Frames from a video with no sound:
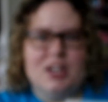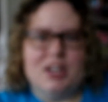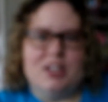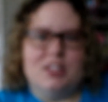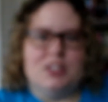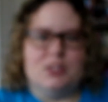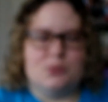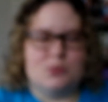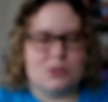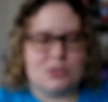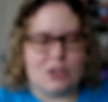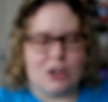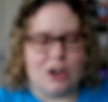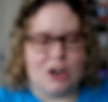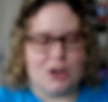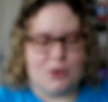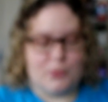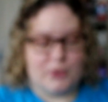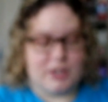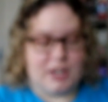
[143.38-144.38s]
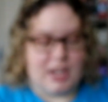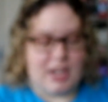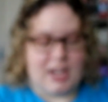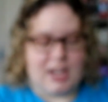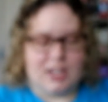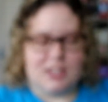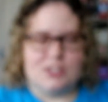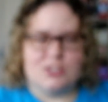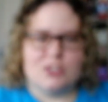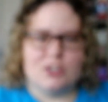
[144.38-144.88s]
This was a hard one to
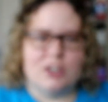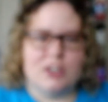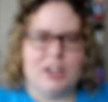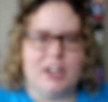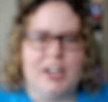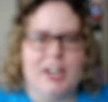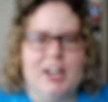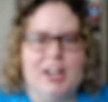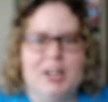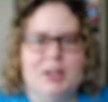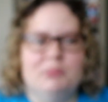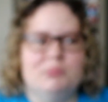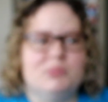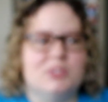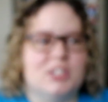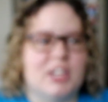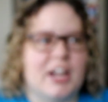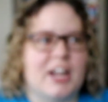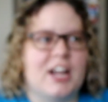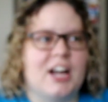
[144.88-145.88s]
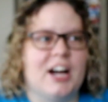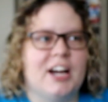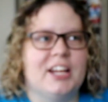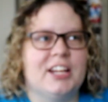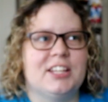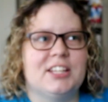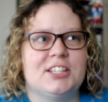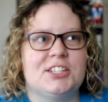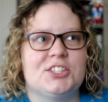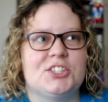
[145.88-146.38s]
answer. That
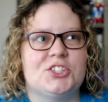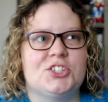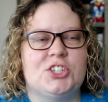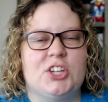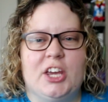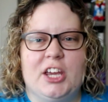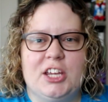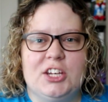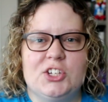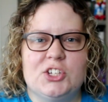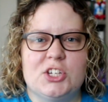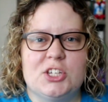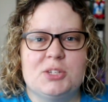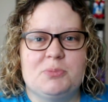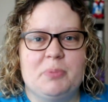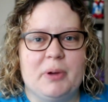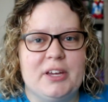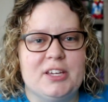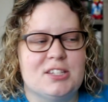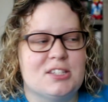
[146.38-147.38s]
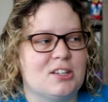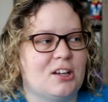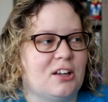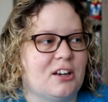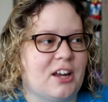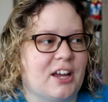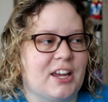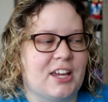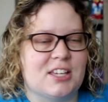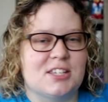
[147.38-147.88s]
kind of changes based
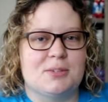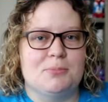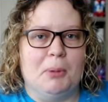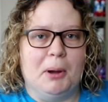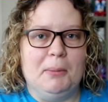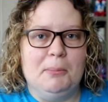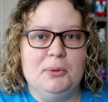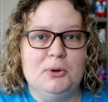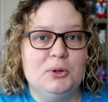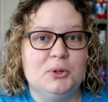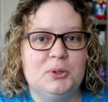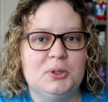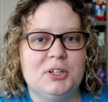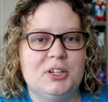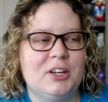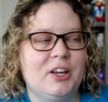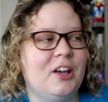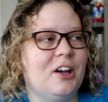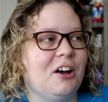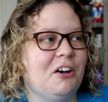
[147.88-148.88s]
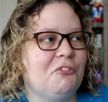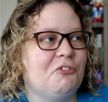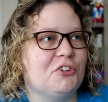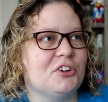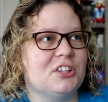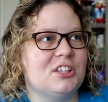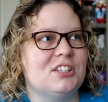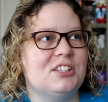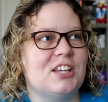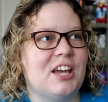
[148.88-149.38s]
on, I guess, my mood
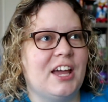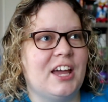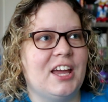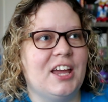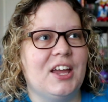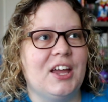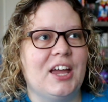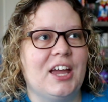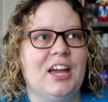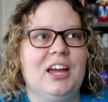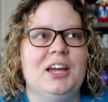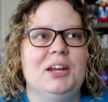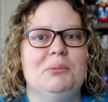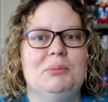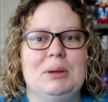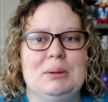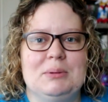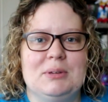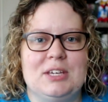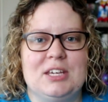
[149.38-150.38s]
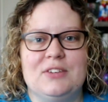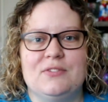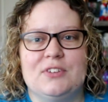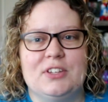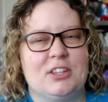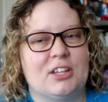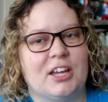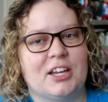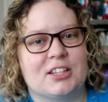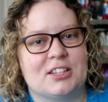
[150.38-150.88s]
for the day, and maybe
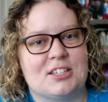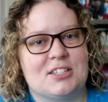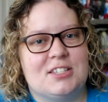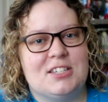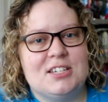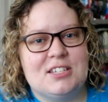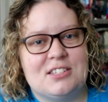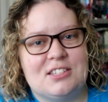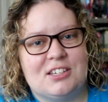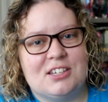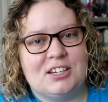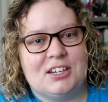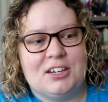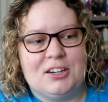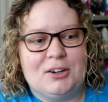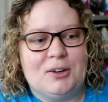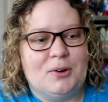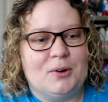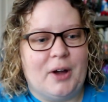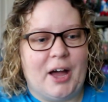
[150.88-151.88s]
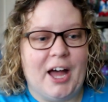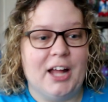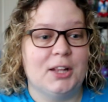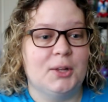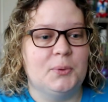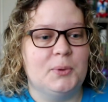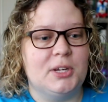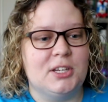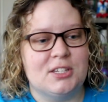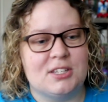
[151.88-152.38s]
even like the season. You know,
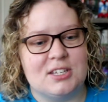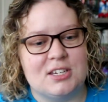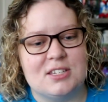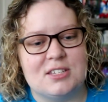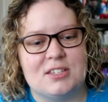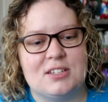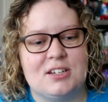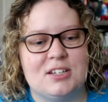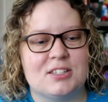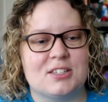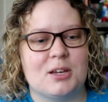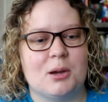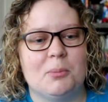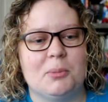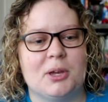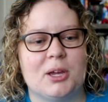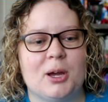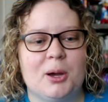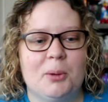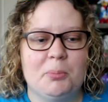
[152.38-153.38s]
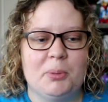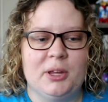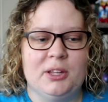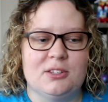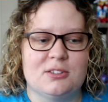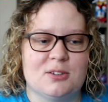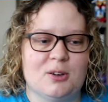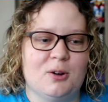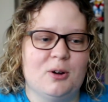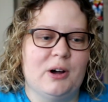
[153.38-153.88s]
Halloween season is coming up, and
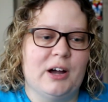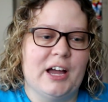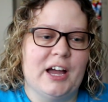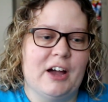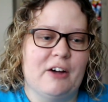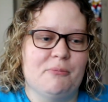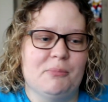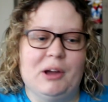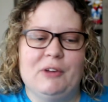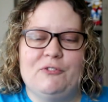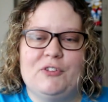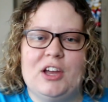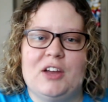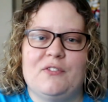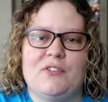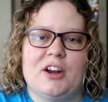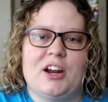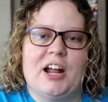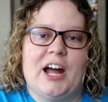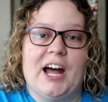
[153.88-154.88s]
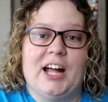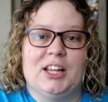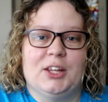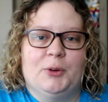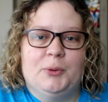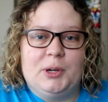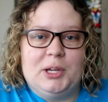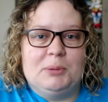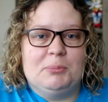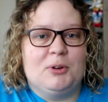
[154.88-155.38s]
so I have my favorite
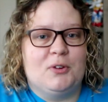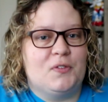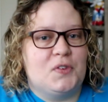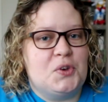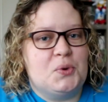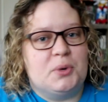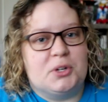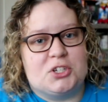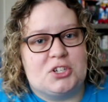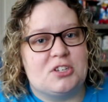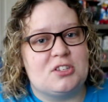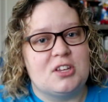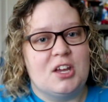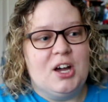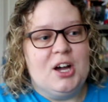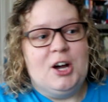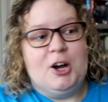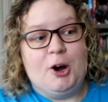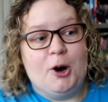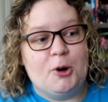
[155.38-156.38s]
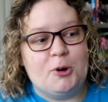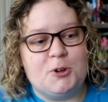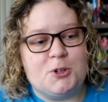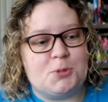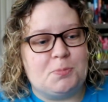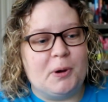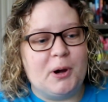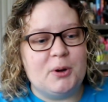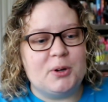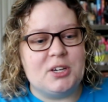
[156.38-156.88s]
Halloween movie, which is Hocus
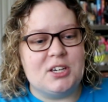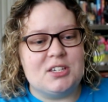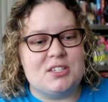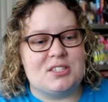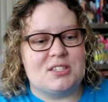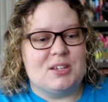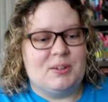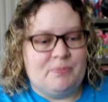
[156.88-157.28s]
Pocus.